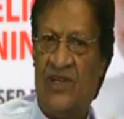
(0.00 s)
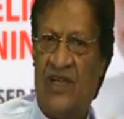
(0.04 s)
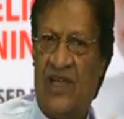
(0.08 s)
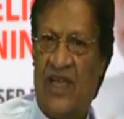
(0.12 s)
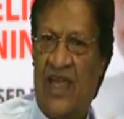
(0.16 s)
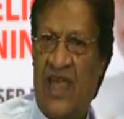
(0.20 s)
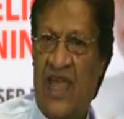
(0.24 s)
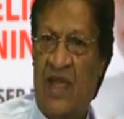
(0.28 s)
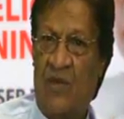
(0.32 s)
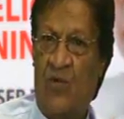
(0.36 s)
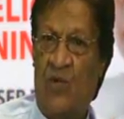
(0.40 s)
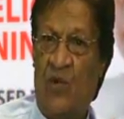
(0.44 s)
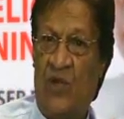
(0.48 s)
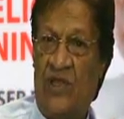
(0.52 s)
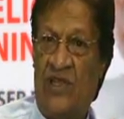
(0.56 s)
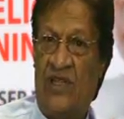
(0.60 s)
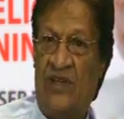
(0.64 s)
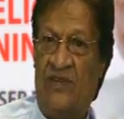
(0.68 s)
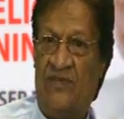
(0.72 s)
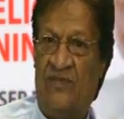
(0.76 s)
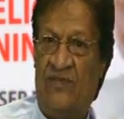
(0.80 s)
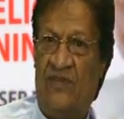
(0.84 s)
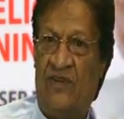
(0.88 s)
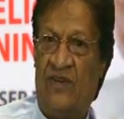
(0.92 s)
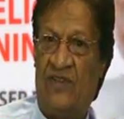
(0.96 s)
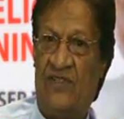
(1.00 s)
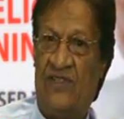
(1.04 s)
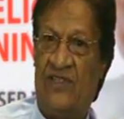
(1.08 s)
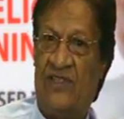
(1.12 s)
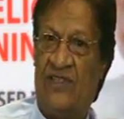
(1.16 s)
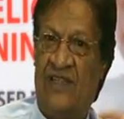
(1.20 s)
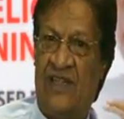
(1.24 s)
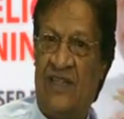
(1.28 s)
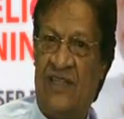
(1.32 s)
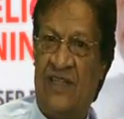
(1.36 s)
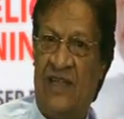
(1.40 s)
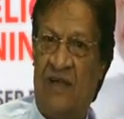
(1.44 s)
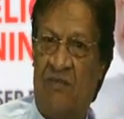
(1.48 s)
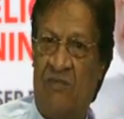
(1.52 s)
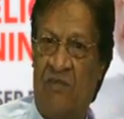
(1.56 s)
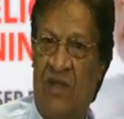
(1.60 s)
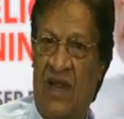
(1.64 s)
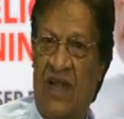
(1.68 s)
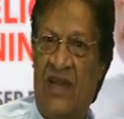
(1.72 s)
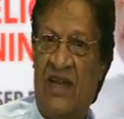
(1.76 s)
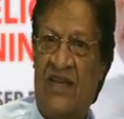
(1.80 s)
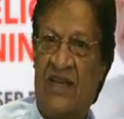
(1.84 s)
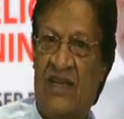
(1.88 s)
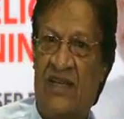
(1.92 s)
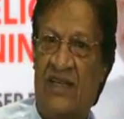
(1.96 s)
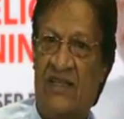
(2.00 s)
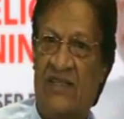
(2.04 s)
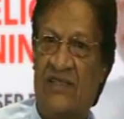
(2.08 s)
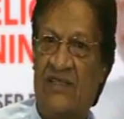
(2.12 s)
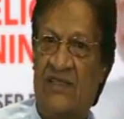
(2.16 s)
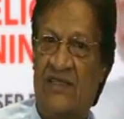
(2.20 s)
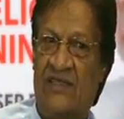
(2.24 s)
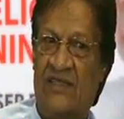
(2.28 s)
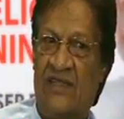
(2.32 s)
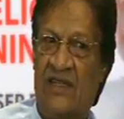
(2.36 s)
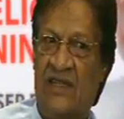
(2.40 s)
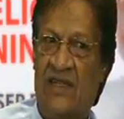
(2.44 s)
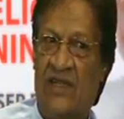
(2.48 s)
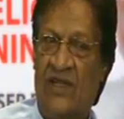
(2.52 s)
came with it first, and then the Americans,